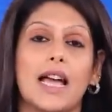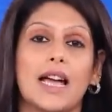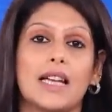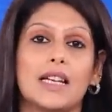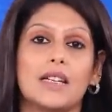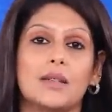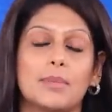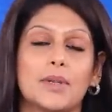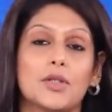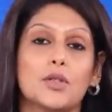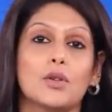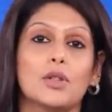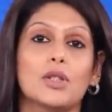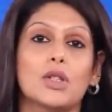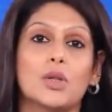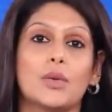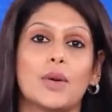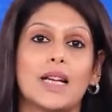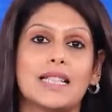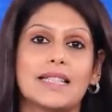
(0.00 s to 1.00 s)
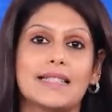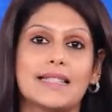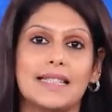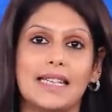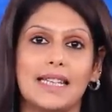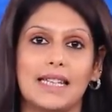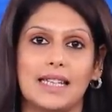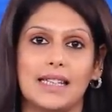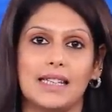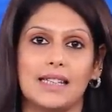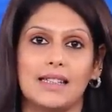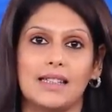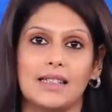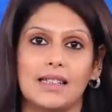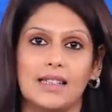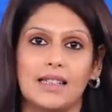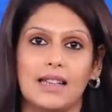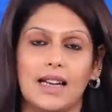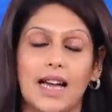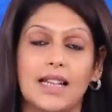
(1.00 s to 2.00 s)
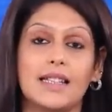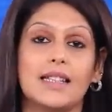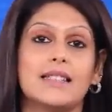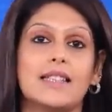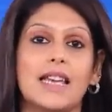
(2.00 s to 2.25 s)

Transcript: land, but also at sea. At the